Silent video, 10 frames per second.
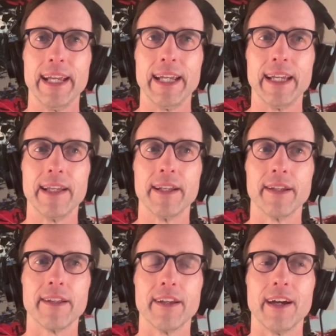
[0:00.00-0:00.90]

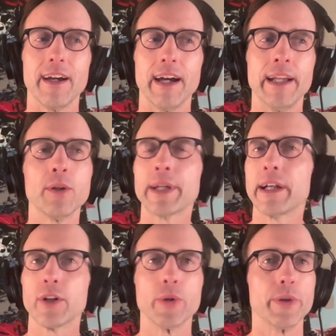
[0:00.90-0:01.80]
And I don't
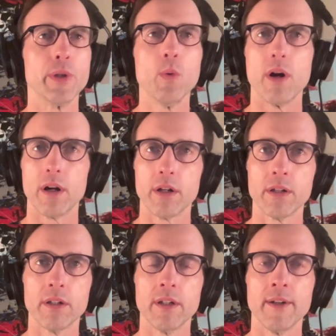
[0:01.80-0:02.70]
care who you are.